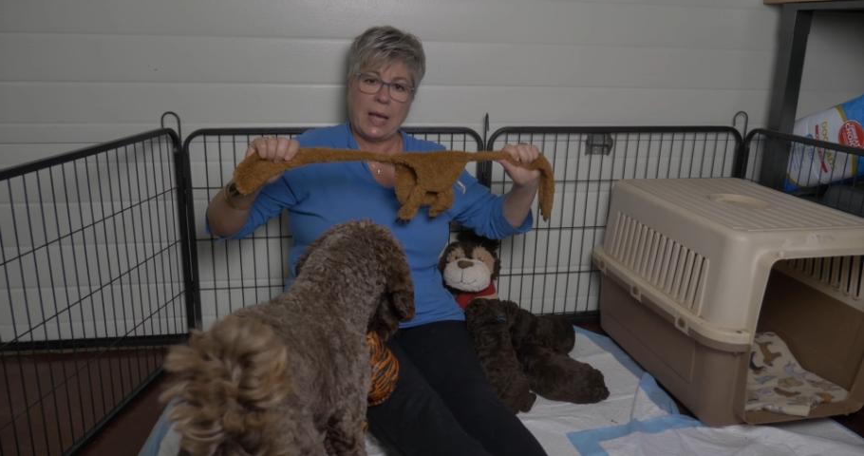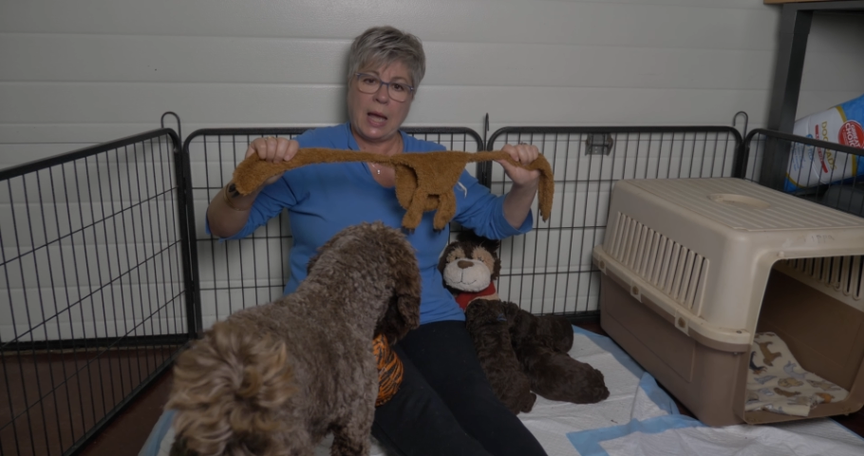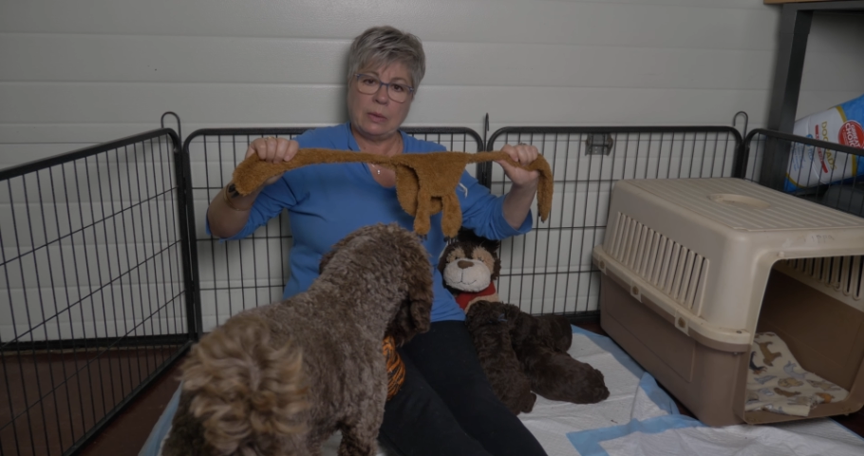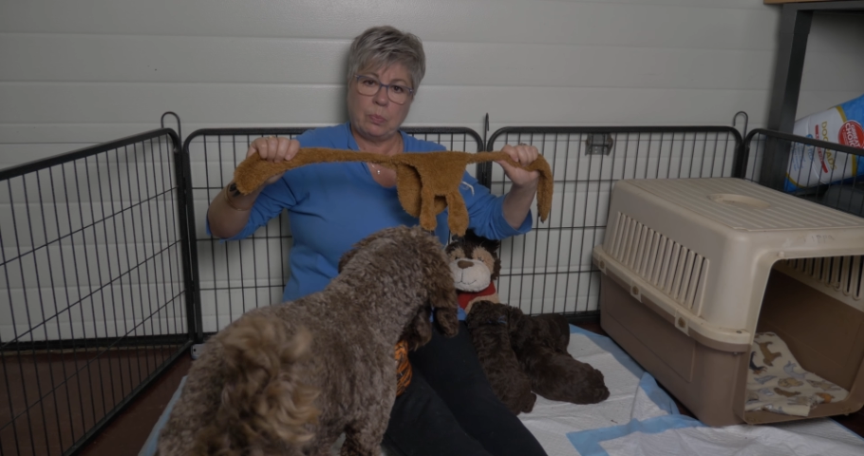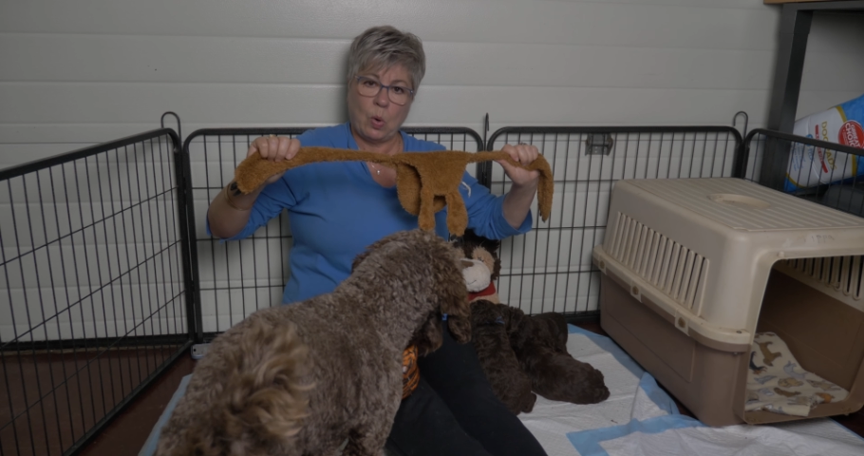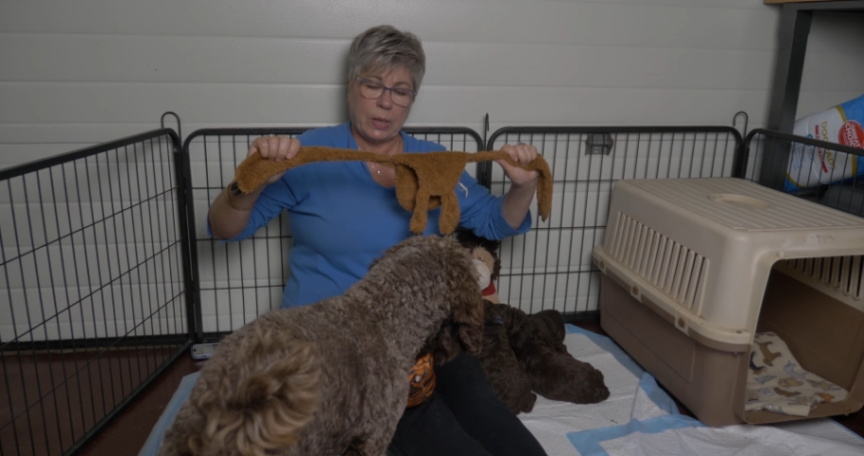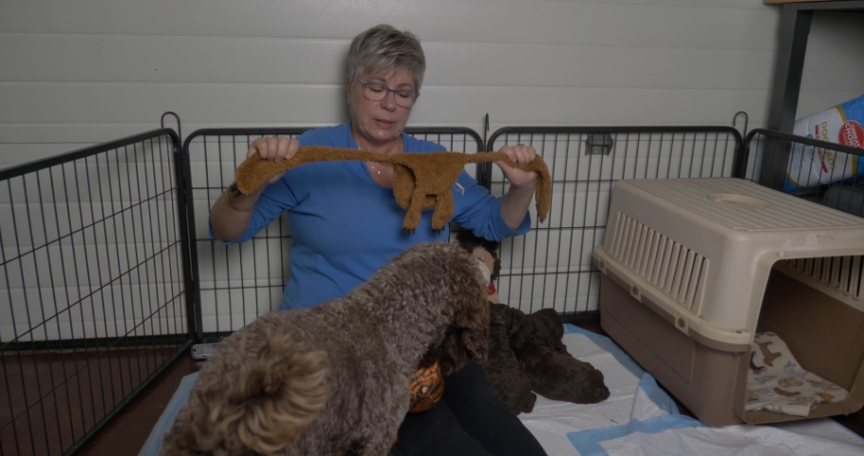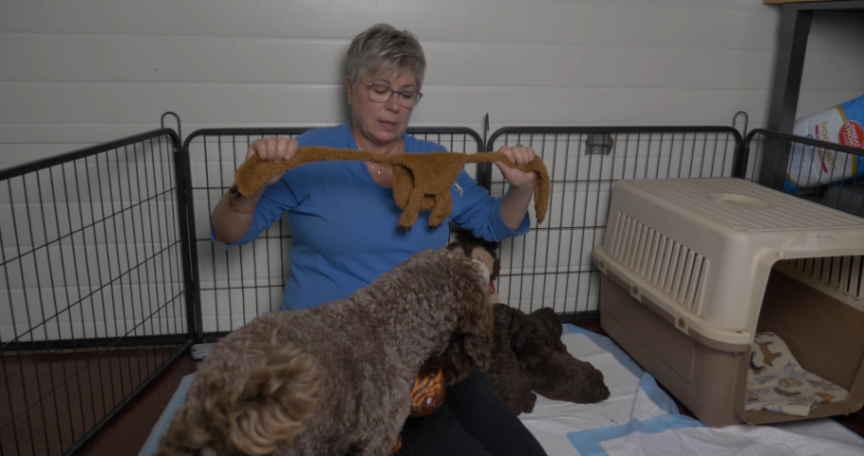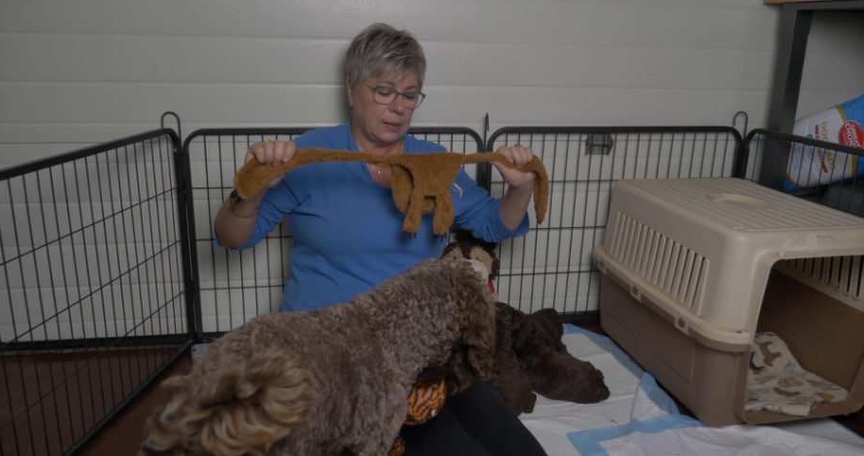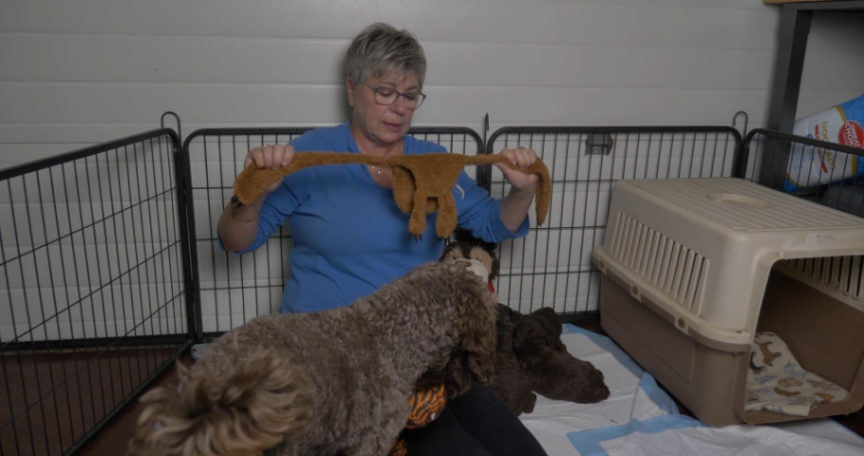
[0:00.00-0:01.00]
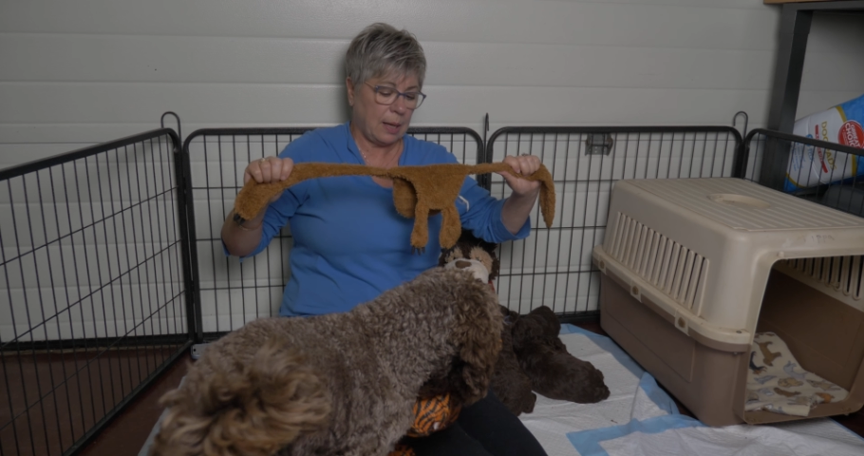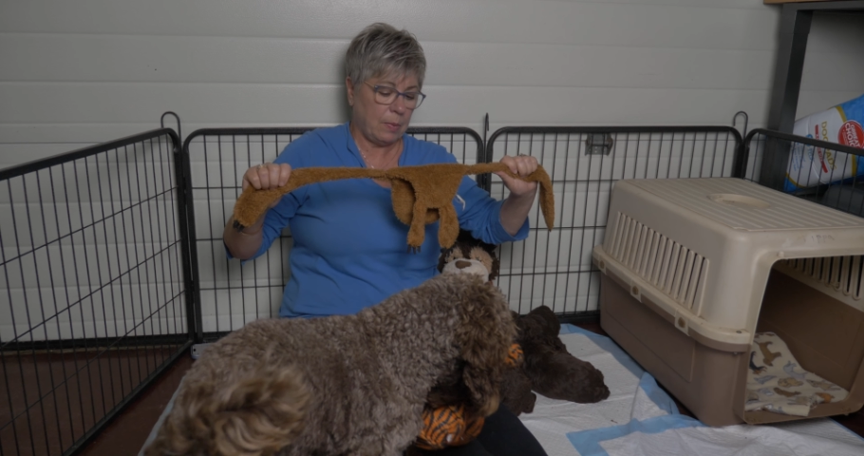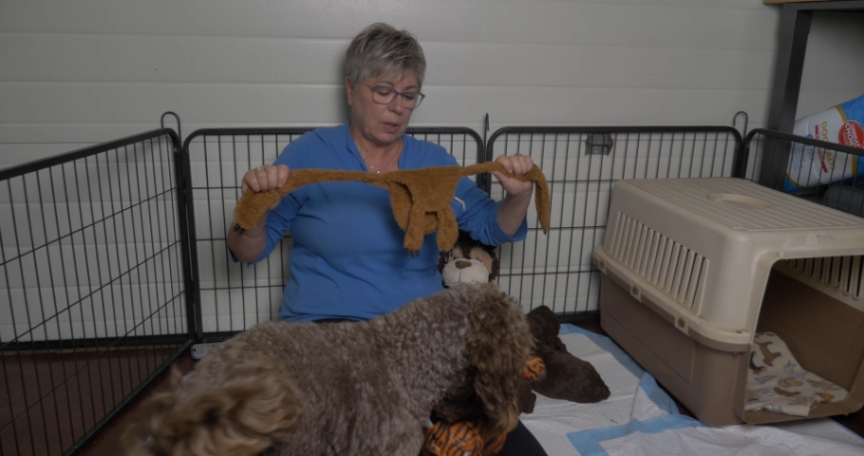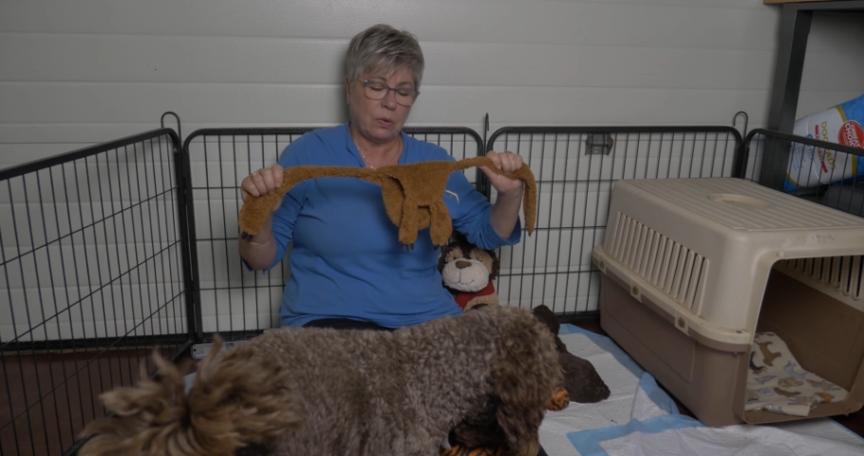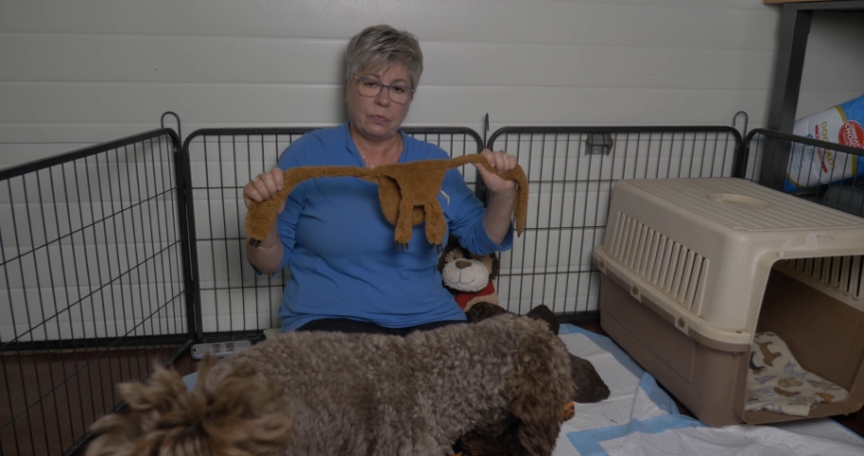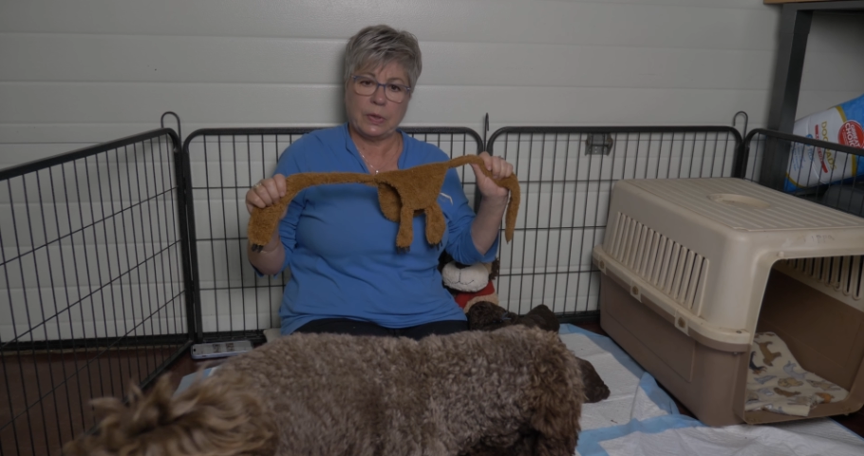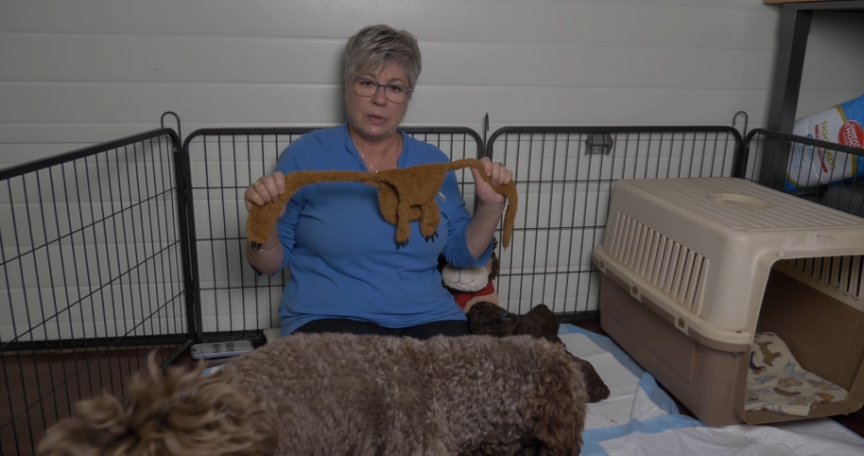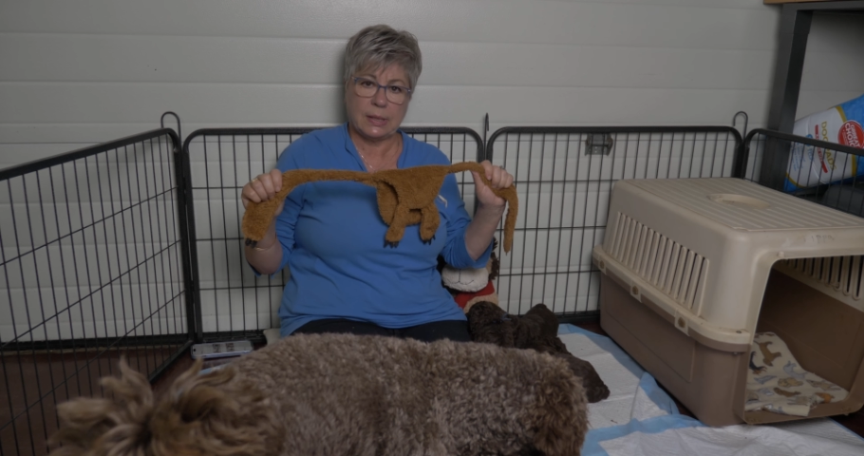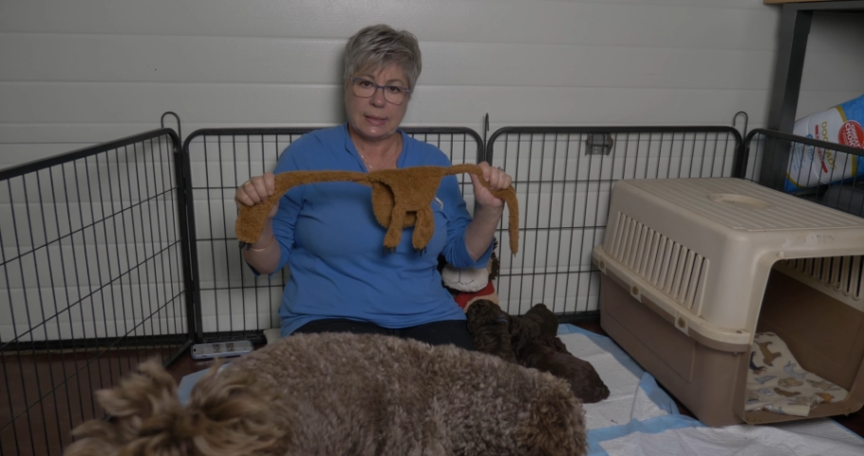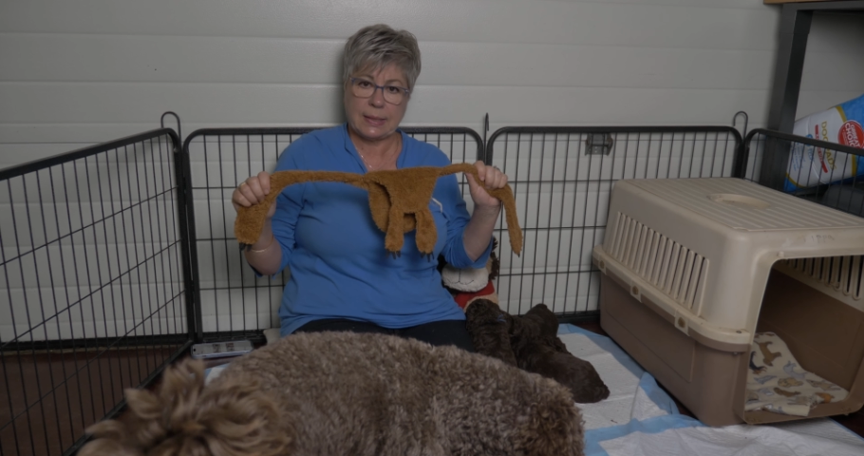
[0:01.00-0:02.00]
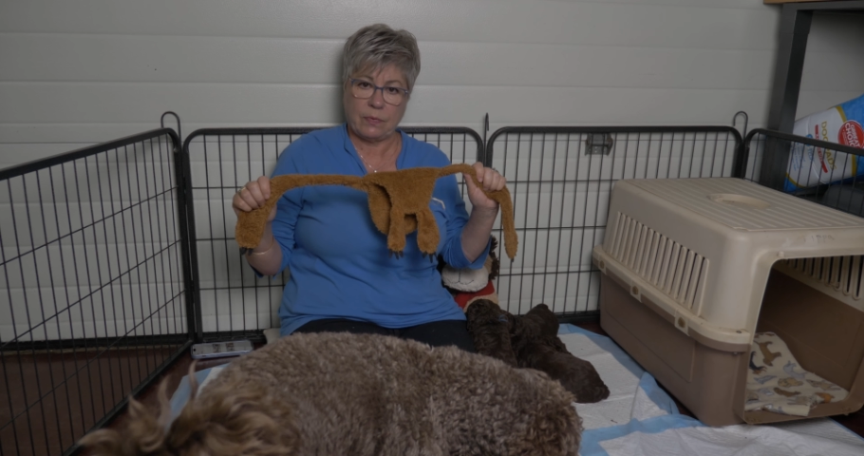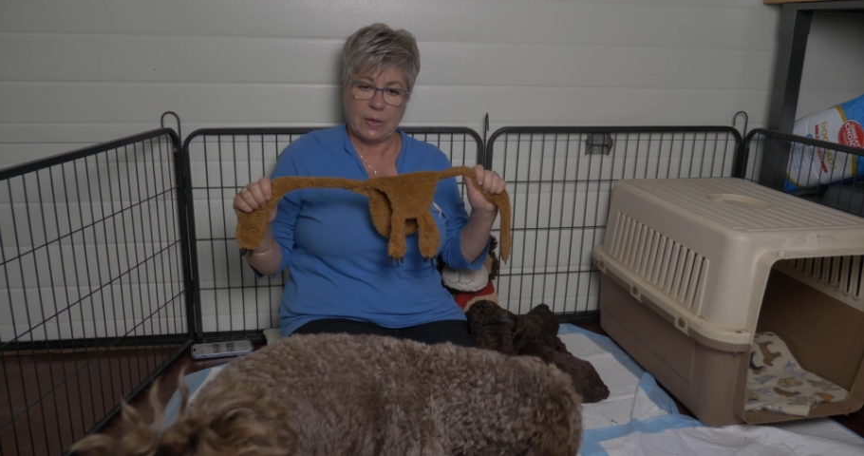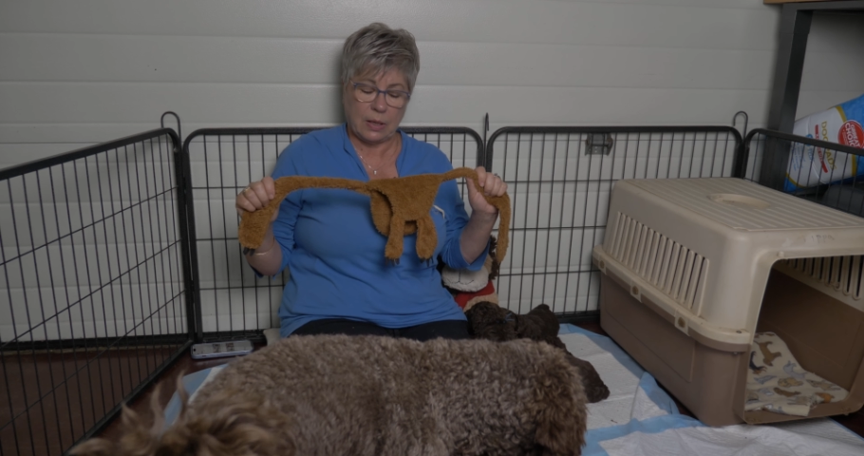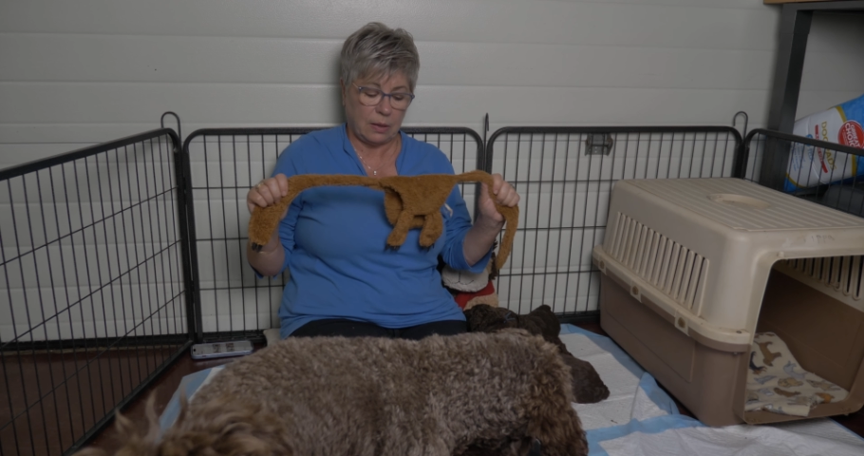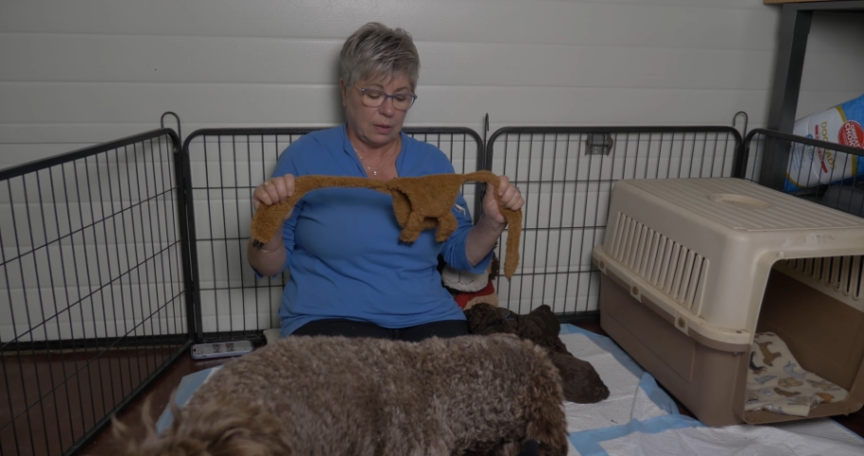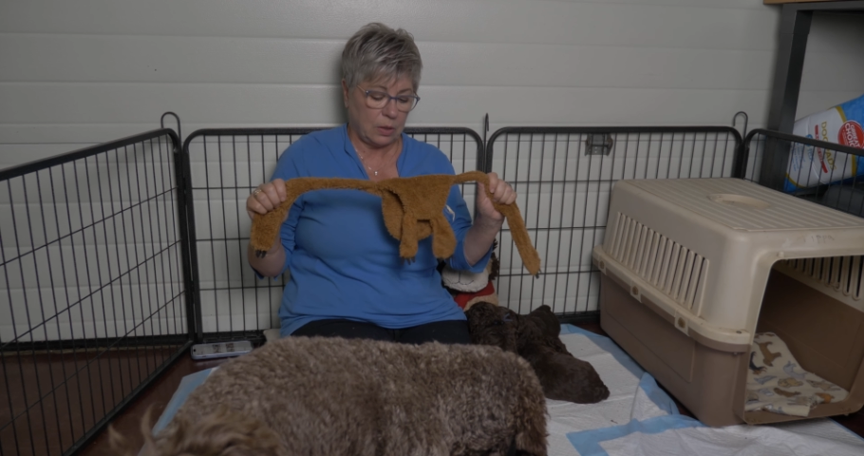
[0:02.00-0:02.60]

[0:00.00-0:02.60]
that poisonous chemical-filled stuffing in the